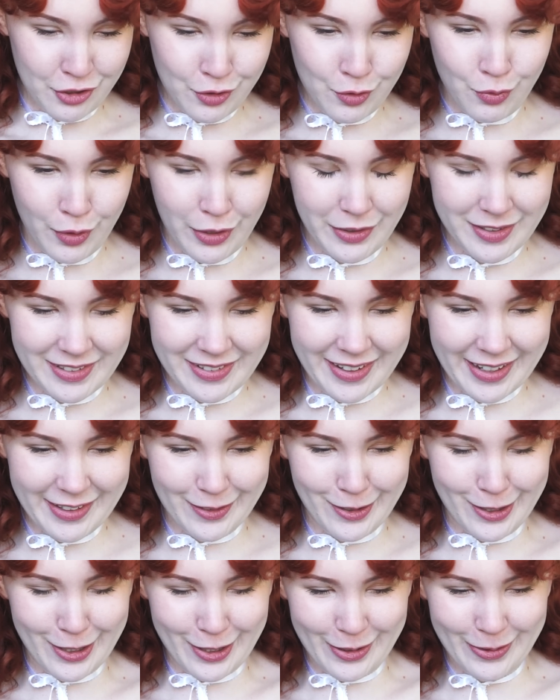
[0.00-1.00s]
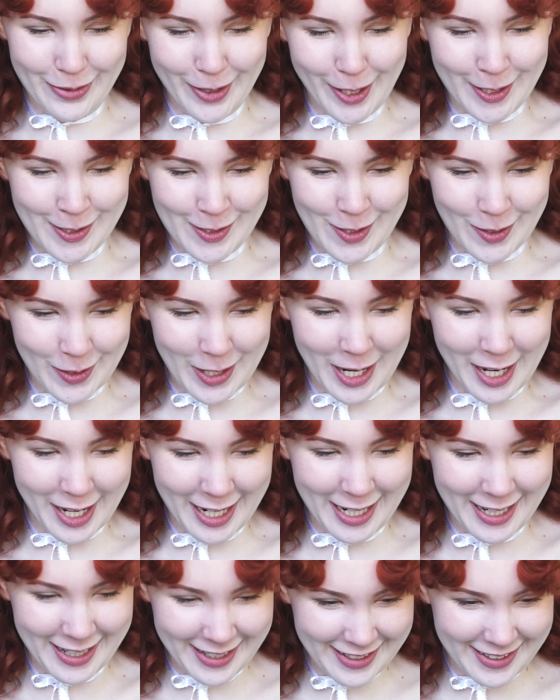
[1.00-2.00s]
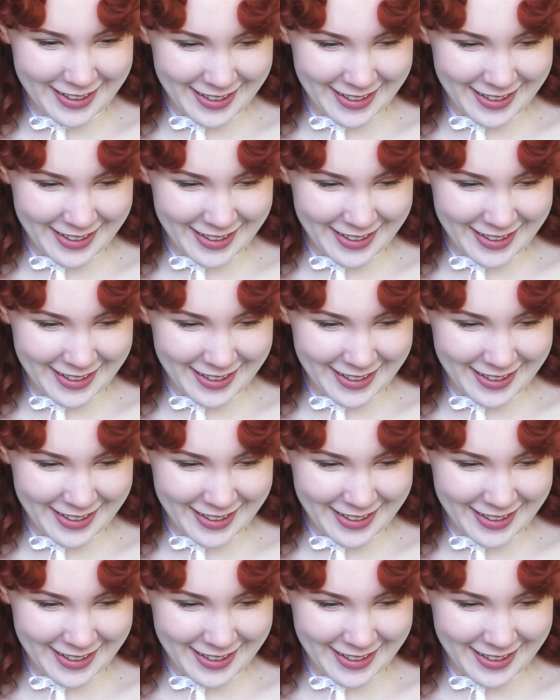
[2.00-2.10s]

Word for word: just really like Lord of the Rings, okay?